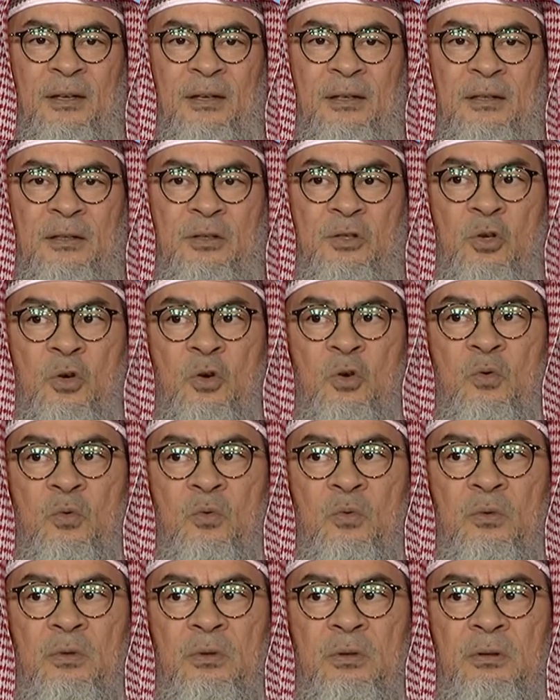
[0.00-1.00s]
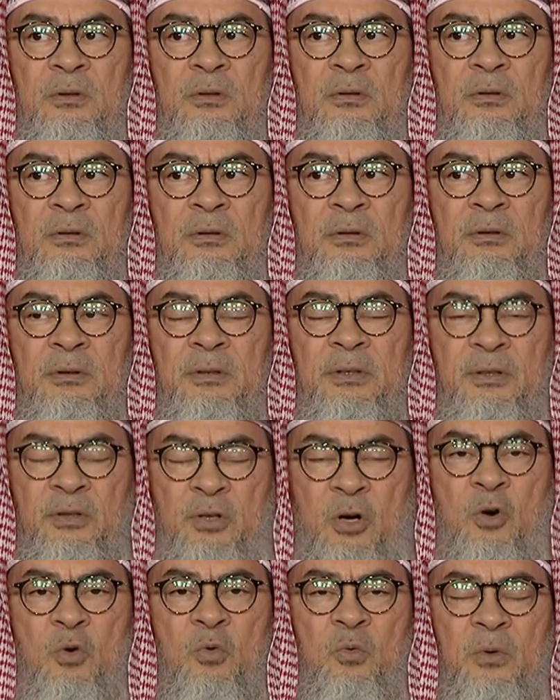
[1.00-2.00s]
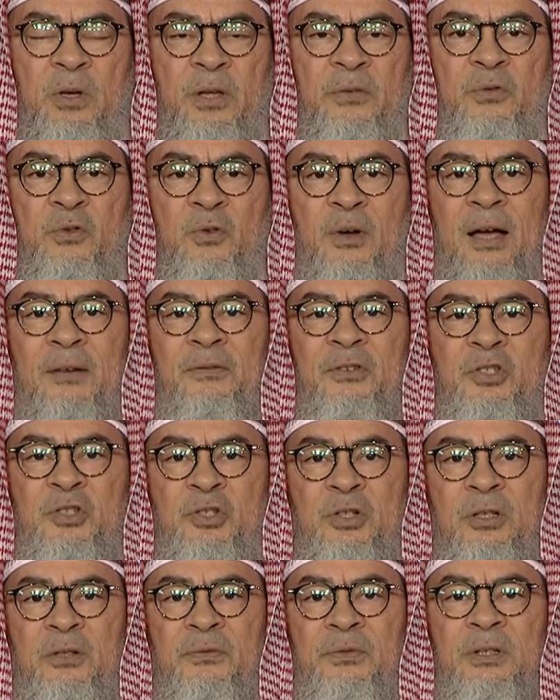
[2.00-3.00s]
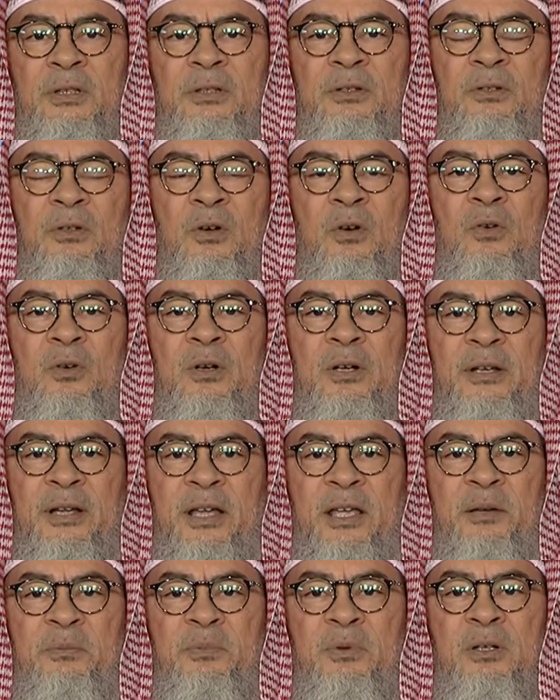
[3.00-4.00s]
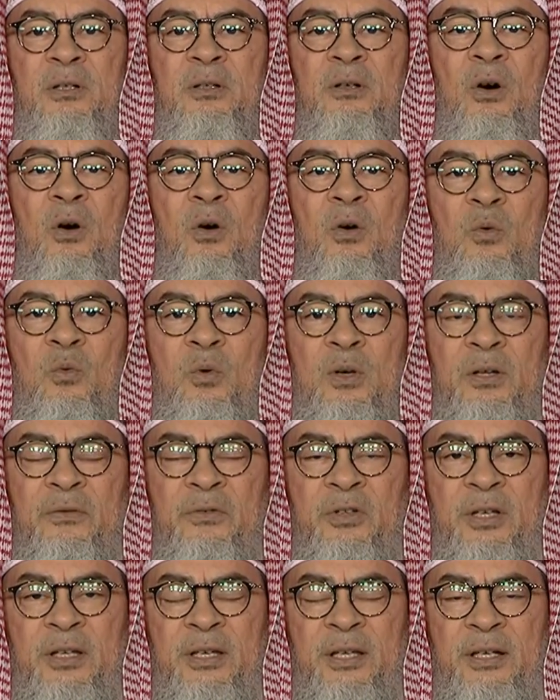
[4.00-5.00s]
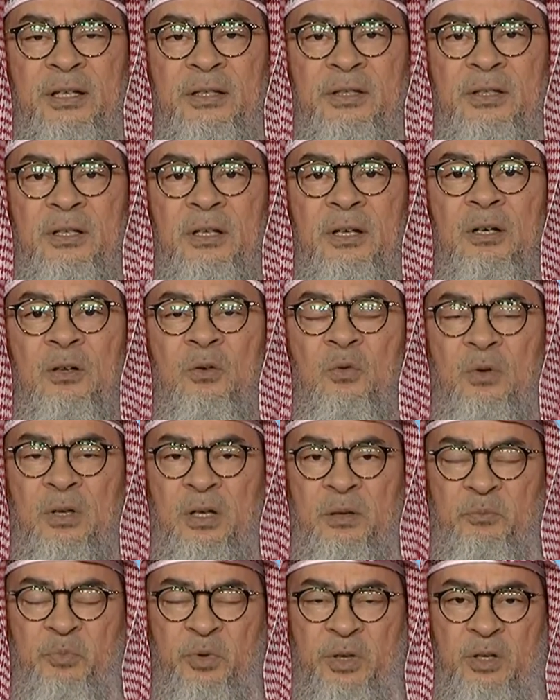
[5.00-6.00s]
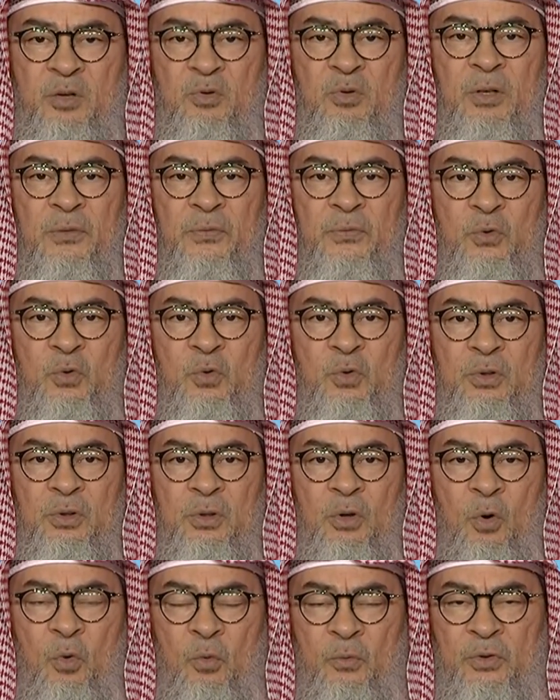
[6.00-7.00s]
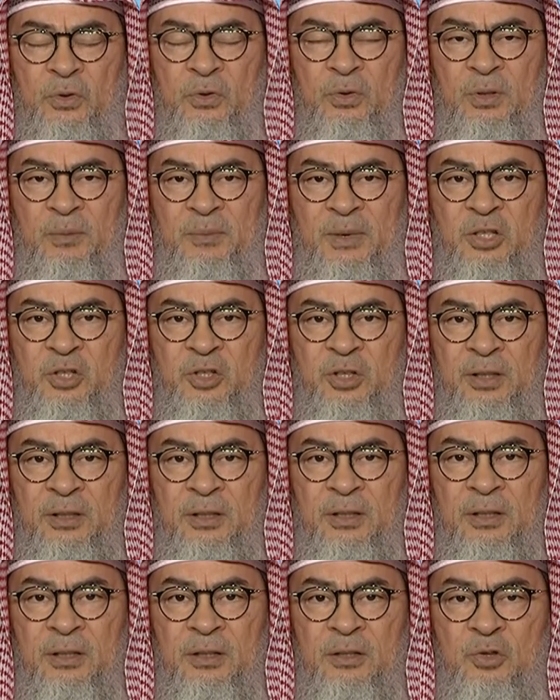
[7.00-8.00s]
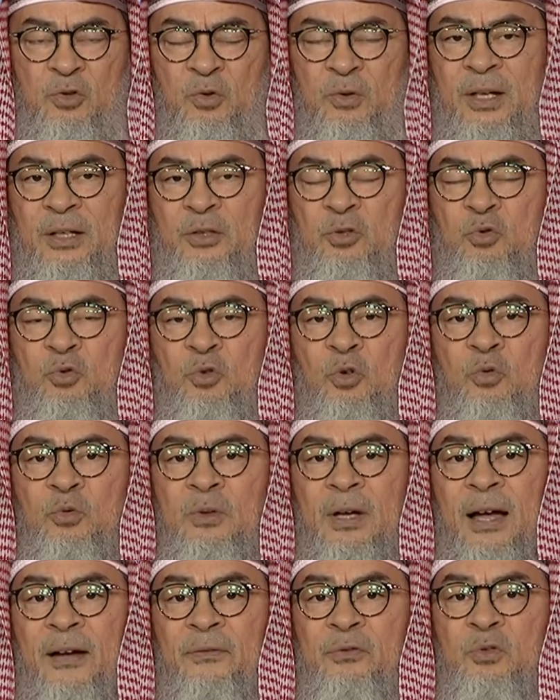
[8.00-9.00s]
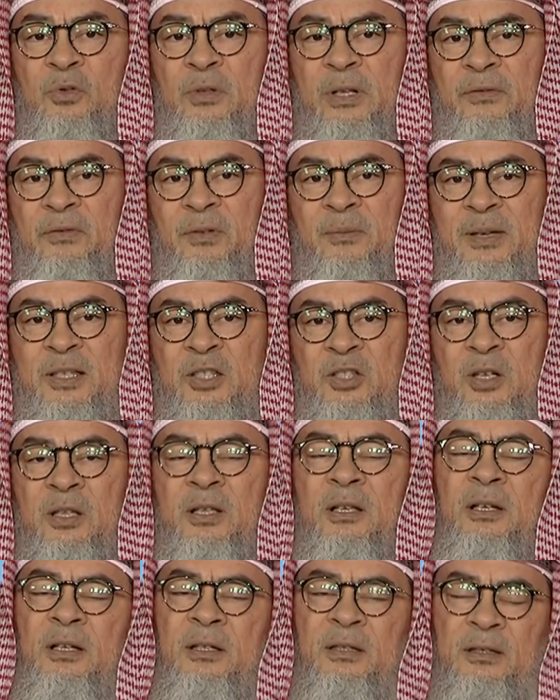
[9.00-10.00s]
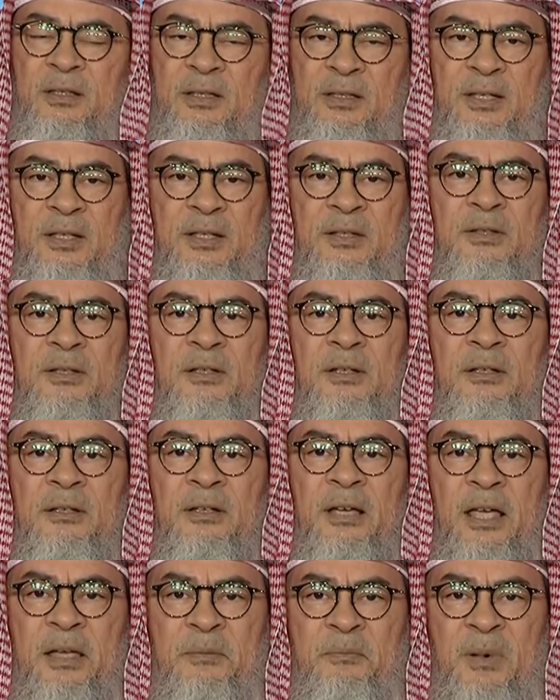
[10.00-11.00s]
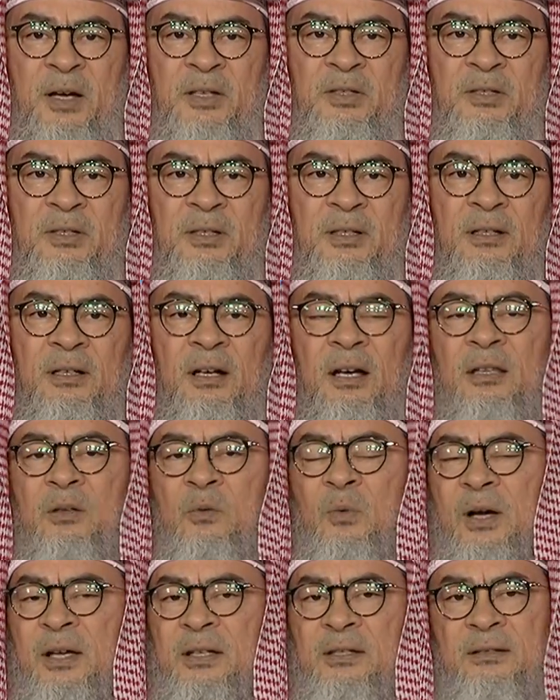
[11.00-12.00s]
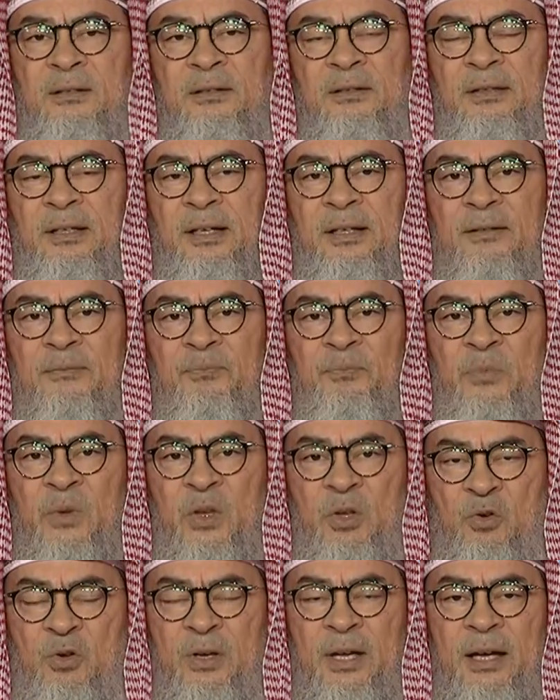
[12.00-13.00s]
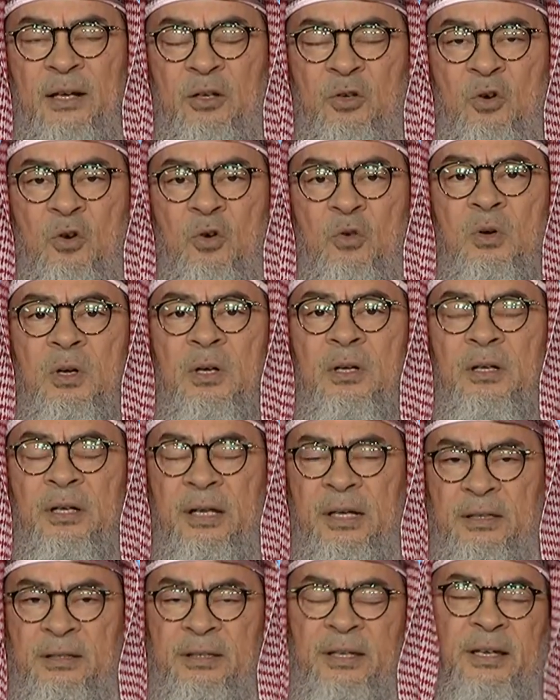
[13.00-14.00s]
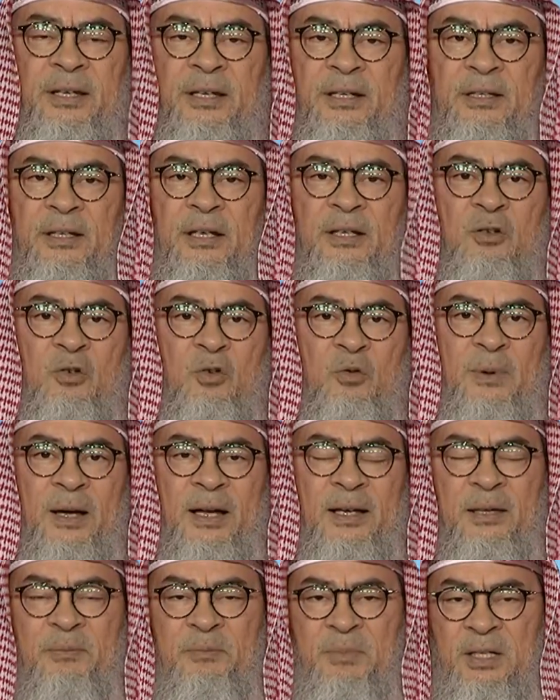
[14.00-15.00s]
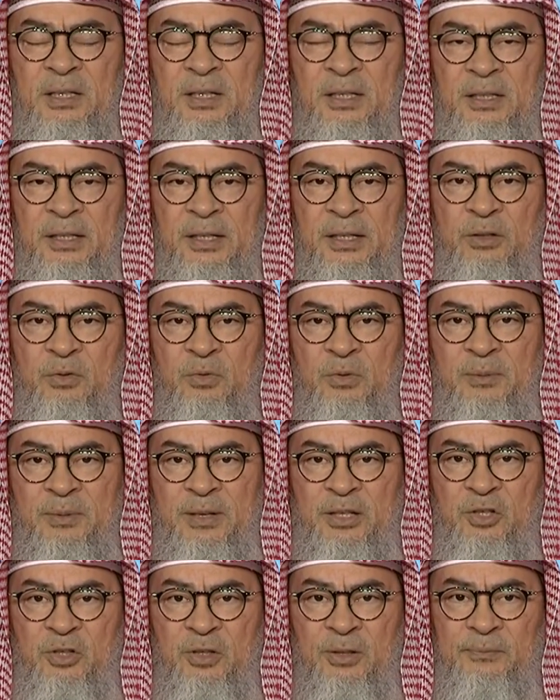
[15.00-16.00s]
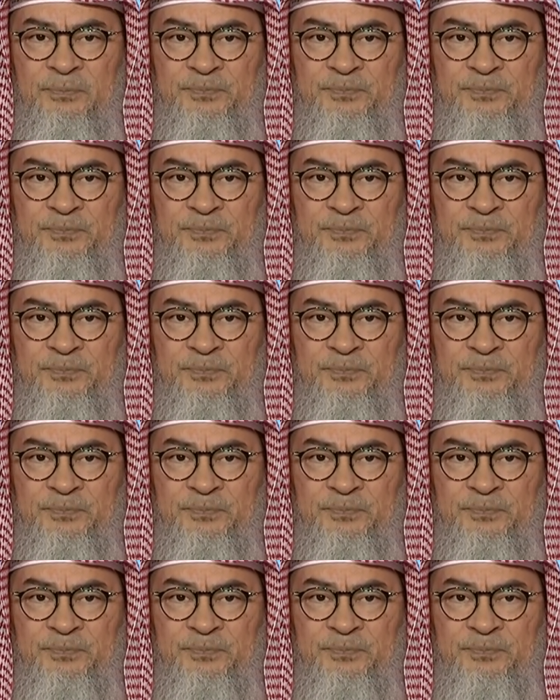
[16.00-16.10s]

So no, if you have a servant or a neighbor or one of your kids who can bring you the food over to the masjid so that you don't have to leave the masjid, this is a must. Otherwise, then you can go and take it and go back immediately to the masjid.